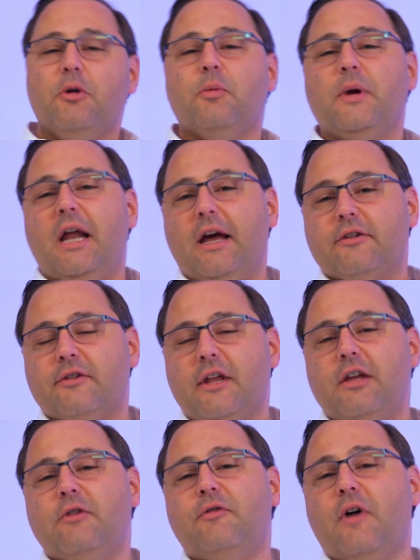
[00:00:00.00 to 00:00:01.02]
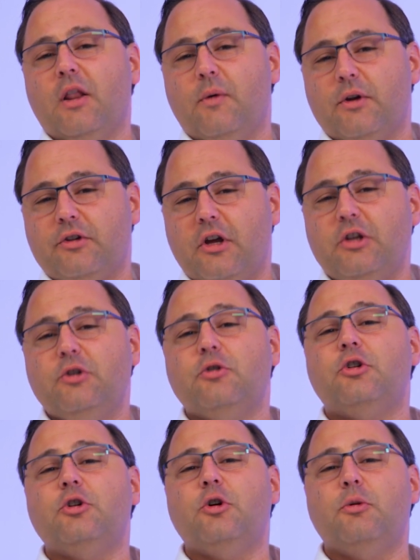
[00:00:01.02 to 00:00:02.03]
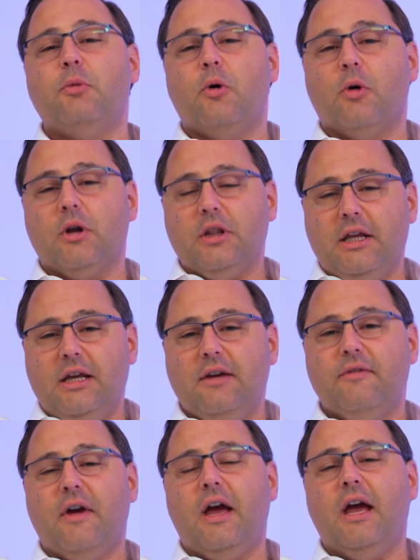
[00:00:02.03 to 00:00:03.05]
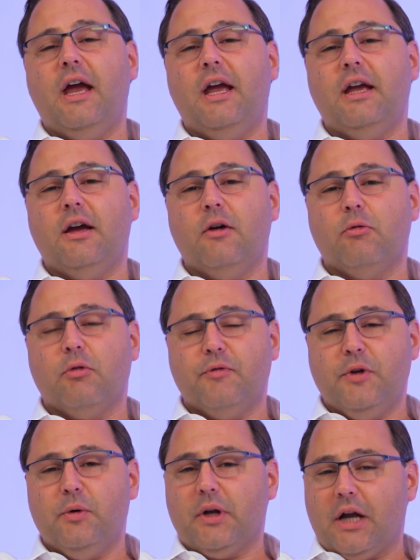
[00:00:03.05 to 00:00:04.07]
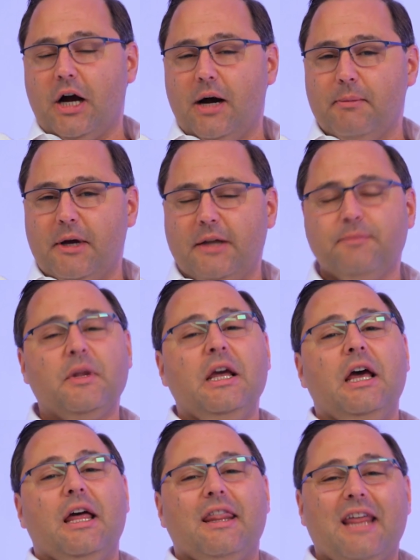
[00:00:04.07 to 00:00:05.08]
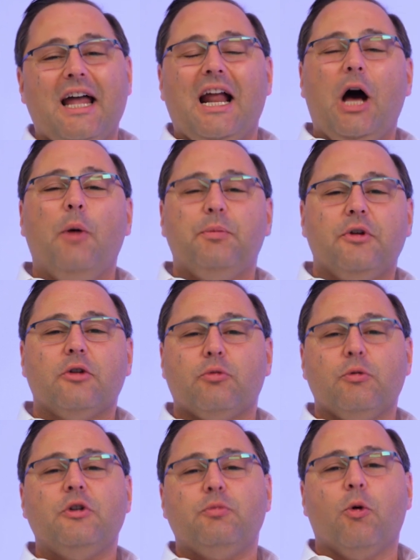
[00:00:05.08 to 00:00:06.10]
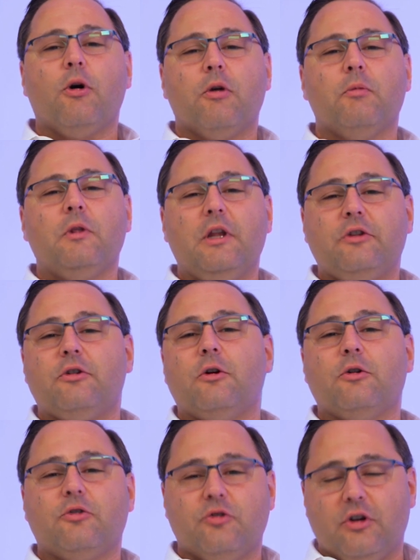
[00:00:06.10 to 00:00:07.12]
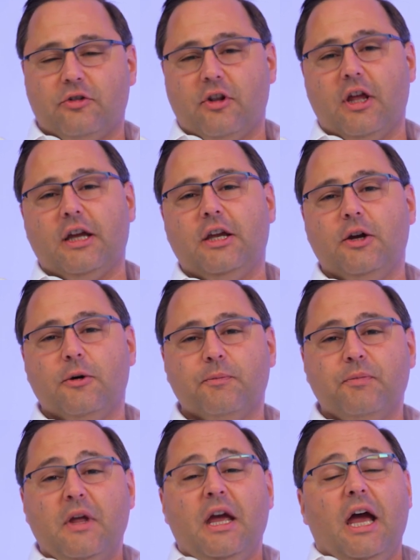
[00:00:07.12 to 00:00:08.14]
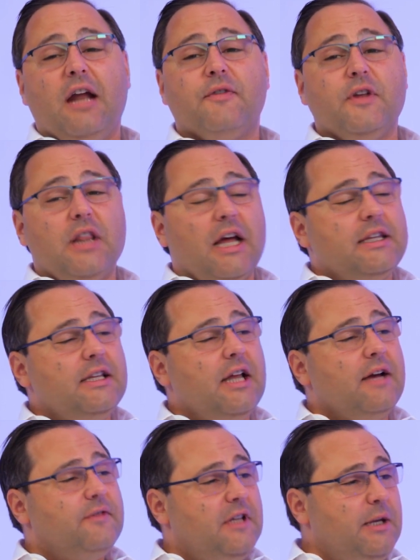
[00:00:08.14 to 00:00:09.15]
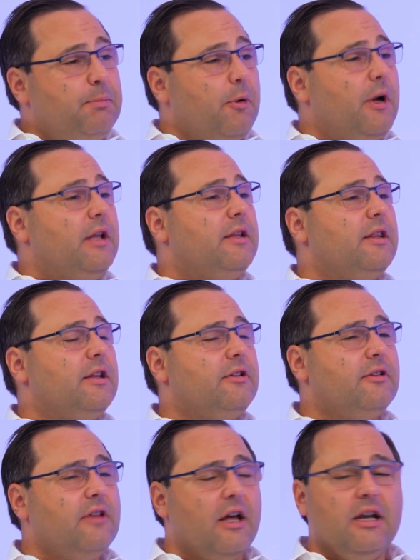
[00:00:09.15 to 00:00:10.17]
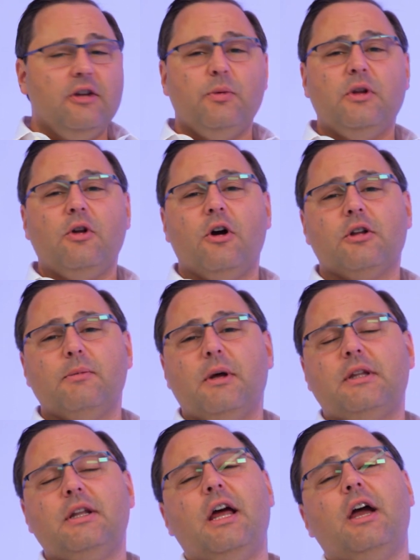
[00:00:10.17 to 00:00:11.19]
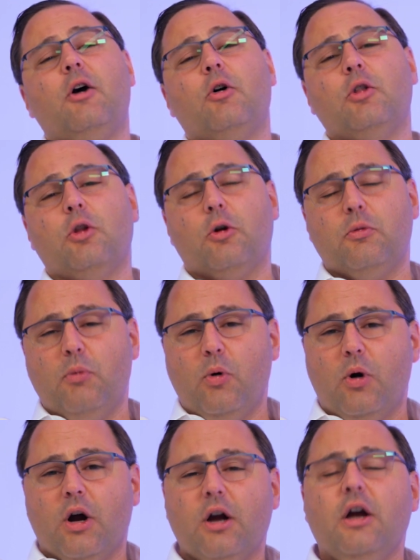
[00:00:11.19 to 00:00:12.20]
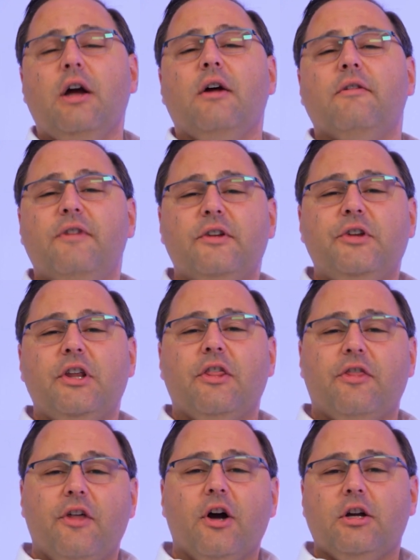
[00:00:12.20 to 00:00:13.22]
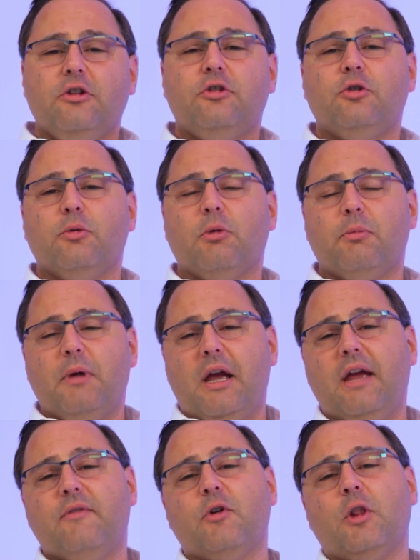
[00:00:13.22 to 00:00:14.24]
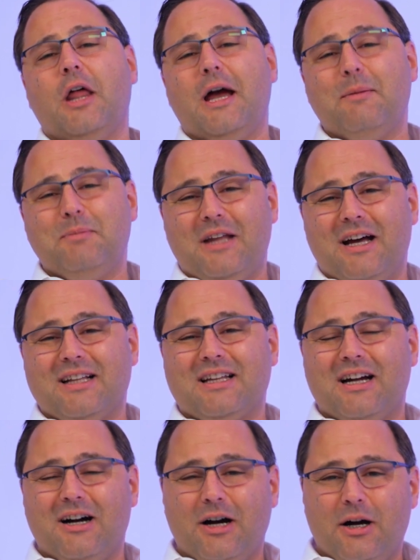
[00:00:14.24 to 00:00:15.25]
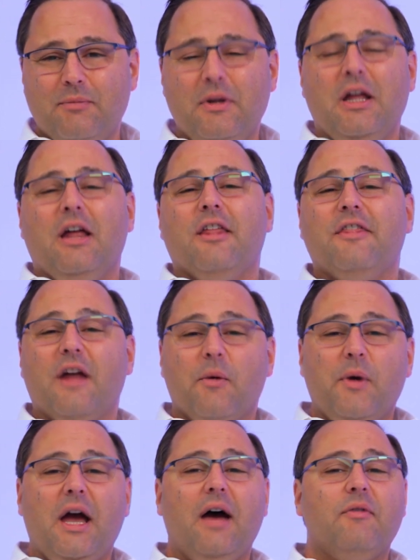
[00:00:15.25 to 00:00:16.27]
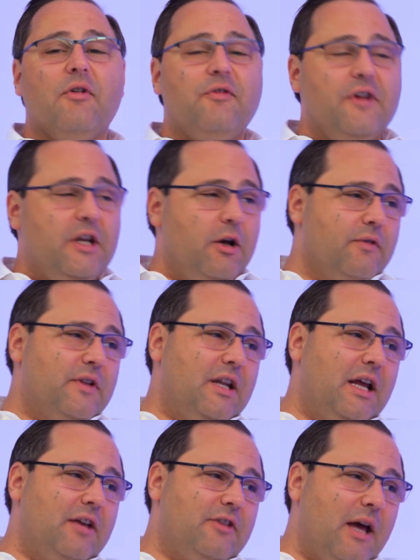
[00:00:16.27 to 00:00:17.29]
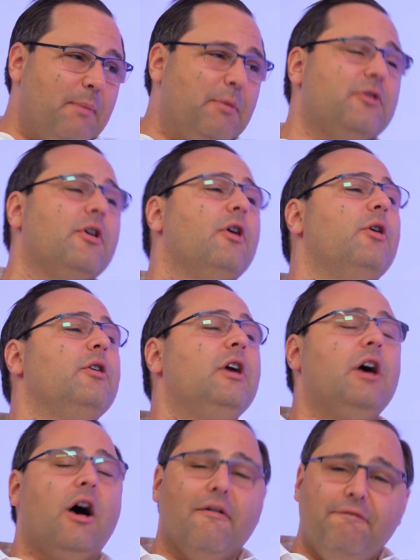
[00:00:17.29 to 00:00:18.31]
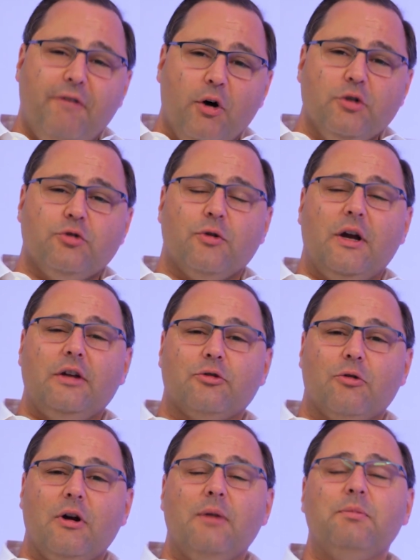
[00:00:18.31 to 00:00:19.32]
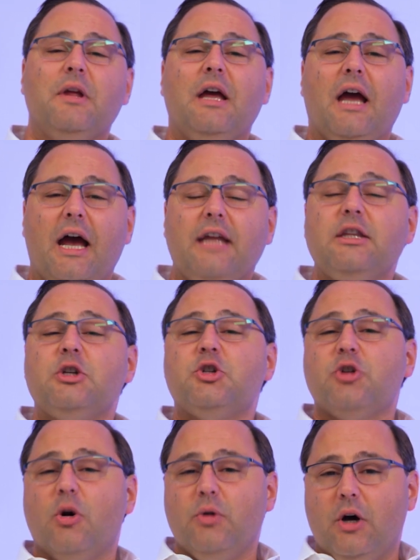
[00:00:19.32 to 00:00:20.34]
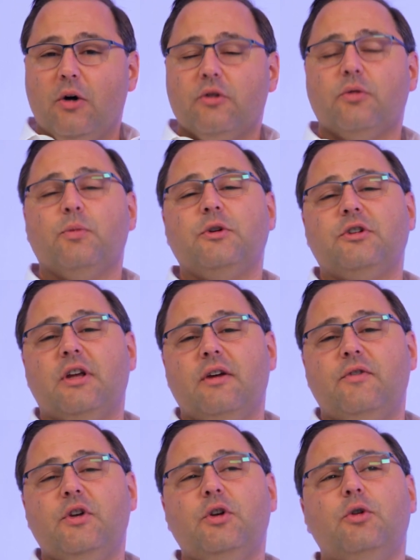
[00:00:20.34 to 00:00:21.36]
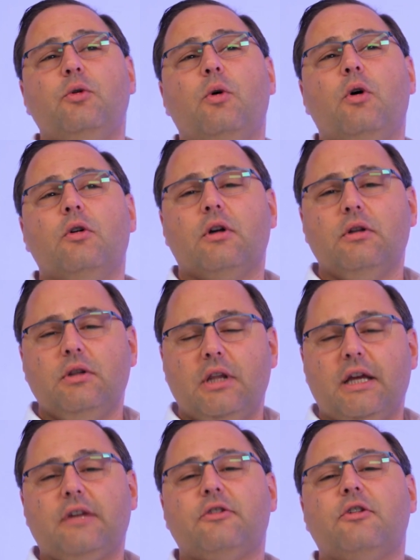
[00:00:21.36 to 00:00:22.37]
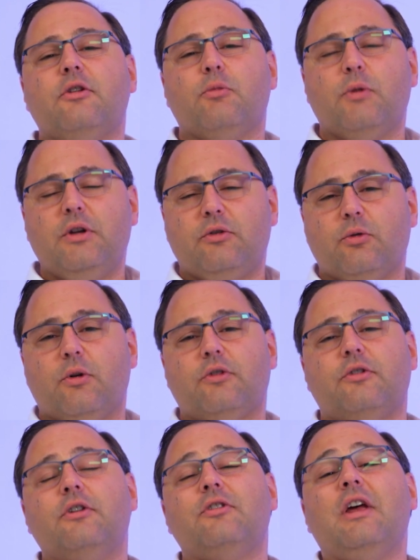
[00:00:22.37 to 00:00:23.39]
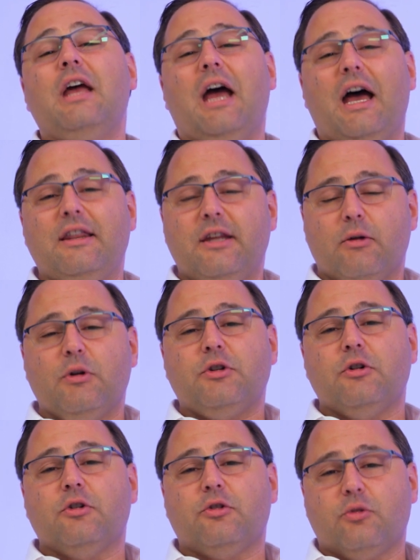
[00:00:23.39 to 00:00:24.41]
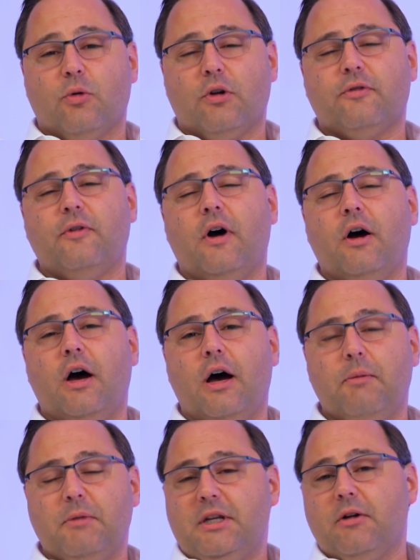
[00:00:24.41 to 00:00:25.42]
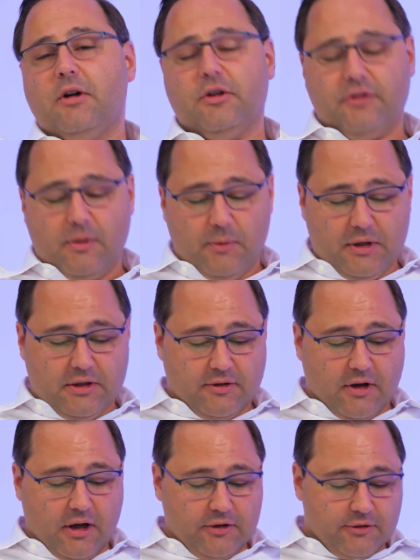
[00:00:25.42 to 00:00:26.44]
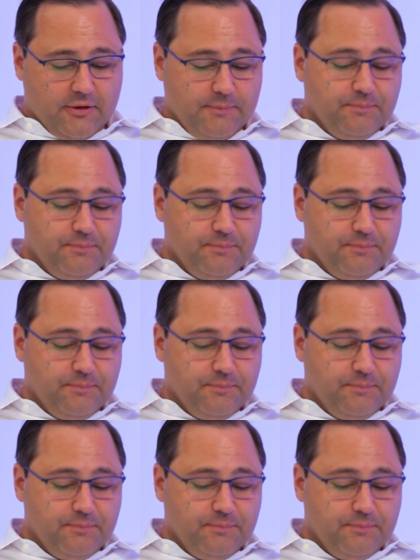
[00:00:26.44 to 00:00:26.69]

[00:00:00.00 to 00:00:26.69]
we'd ask that you follow us on YouTube or leave a review and comment. That helps us reach more listeners just like you. And if you'd like to dive deeper into the studies we talked about today or learn more, visit theconsumerbehaviorlab.com. There we have a video of today's episode, a full transcript, and the show notes, which give you links to the resources and the original source materials that we discussed.